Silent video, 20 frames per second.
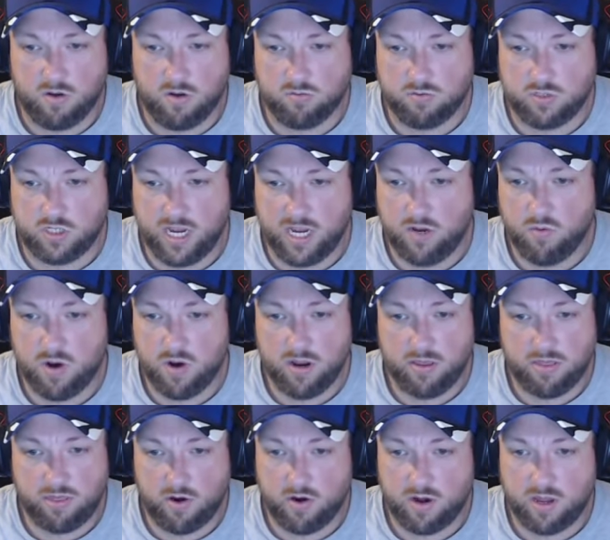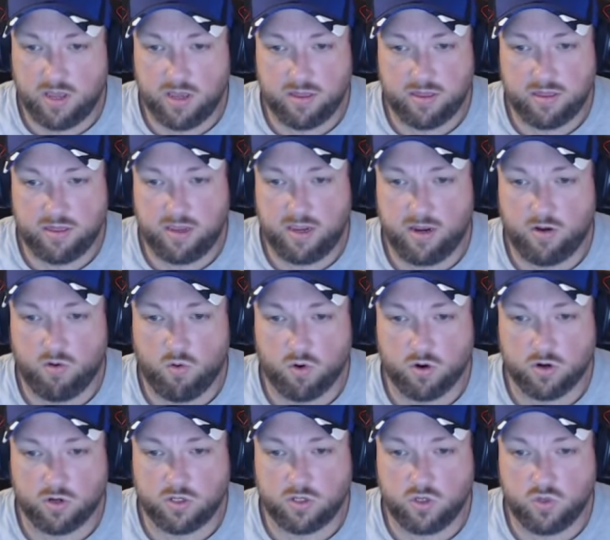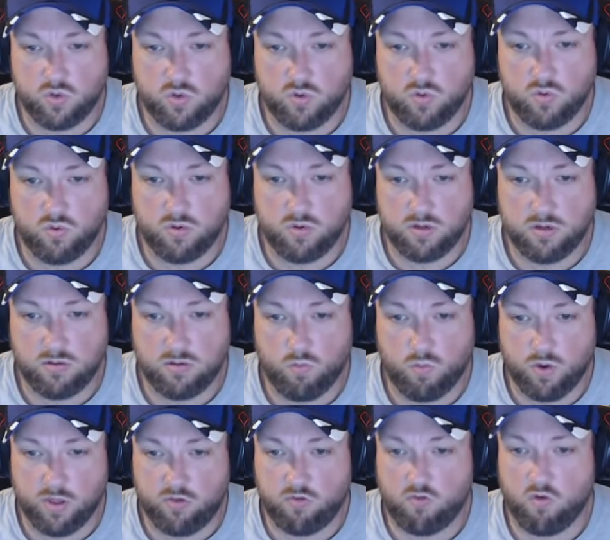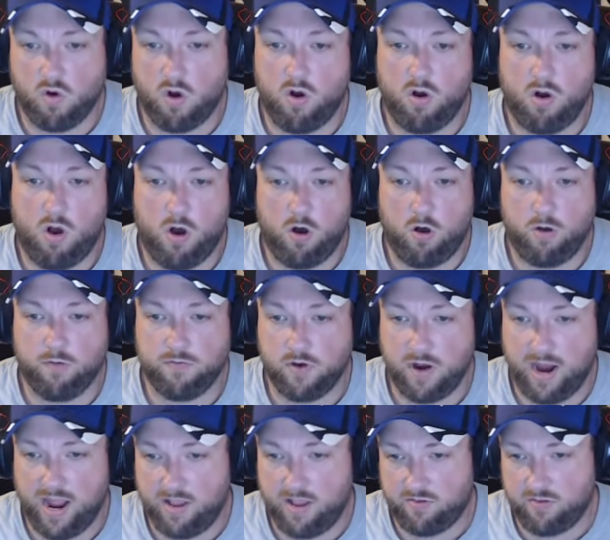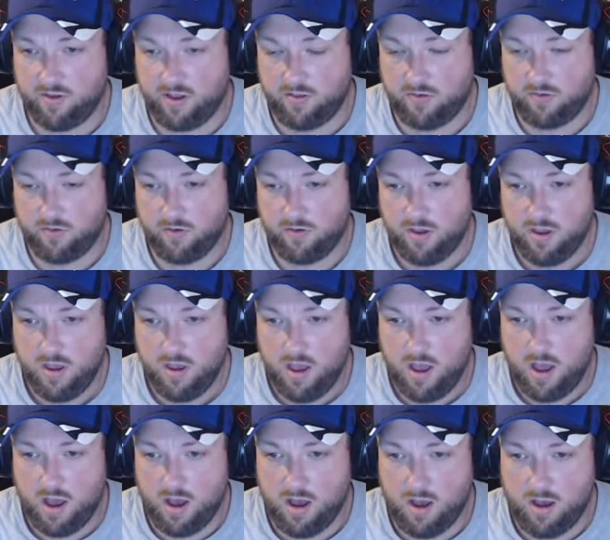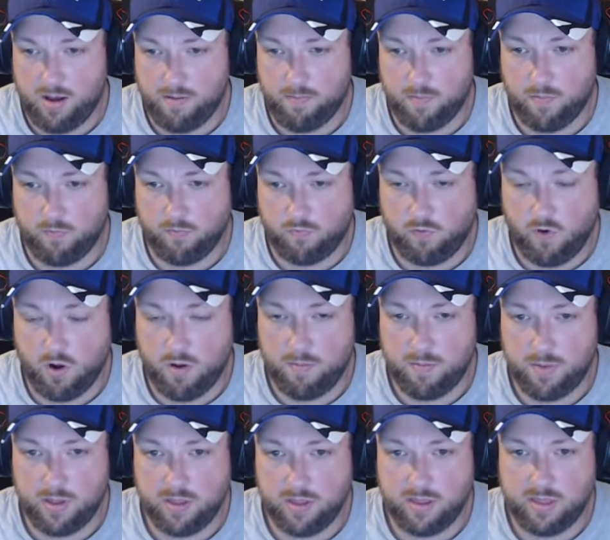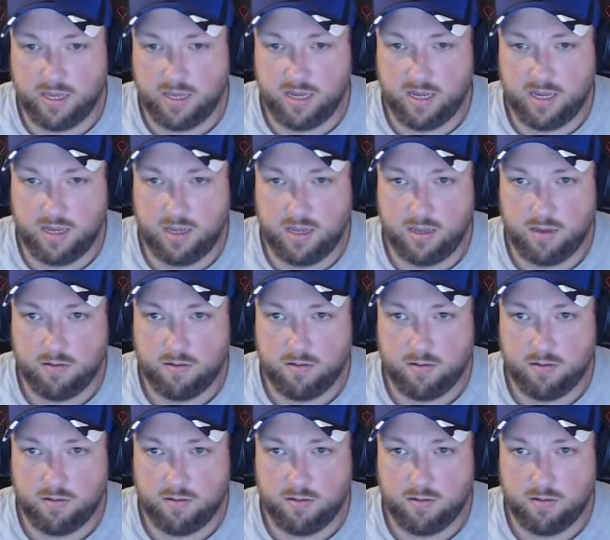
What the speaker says: January 30th in order to withdraw all of your assets from the